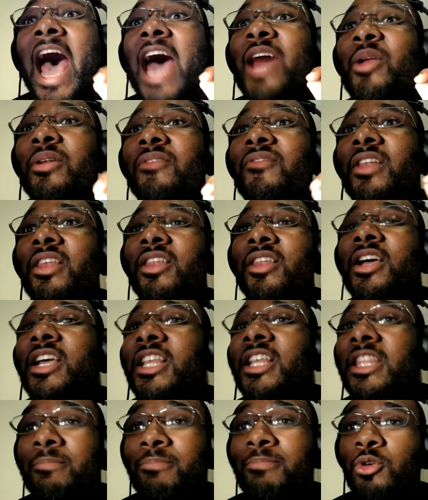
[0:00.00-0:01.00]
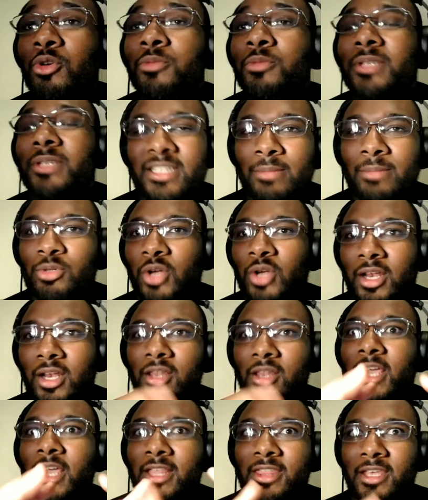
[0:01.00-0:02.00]
I don't even look at the boobs because I'm trying to
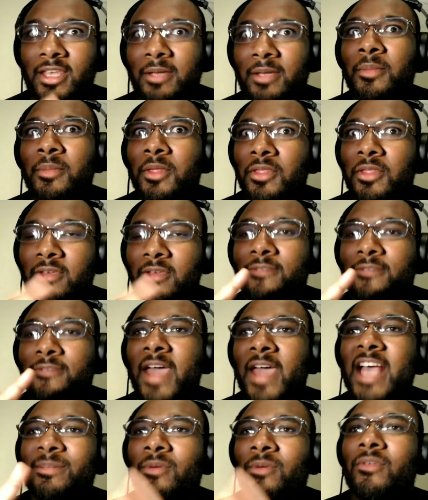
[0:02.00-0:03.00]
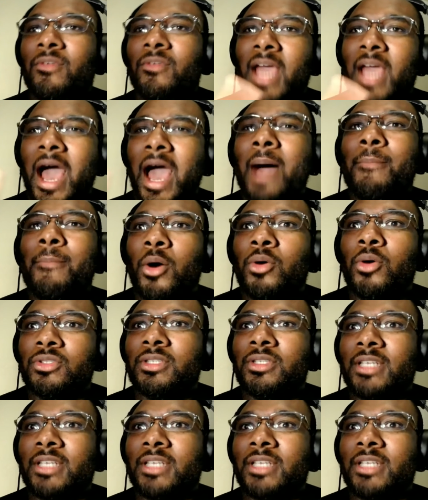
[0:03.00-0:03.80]
look at the fast moving combos.